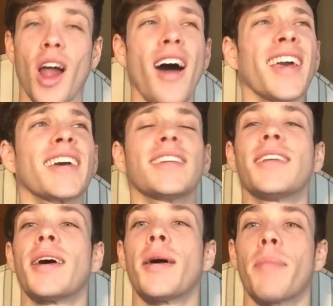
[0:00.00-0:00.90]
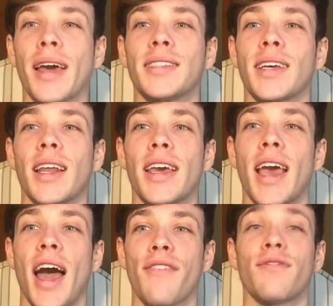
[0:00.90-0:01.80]
I can basically
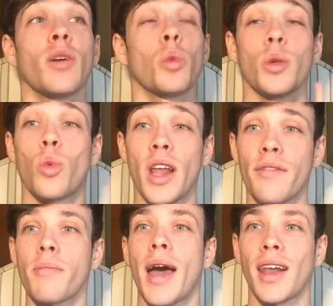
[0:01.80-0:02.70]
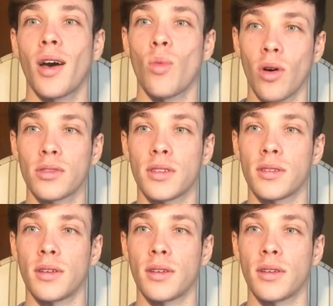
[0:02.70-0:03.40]
have fun with whatever man I want,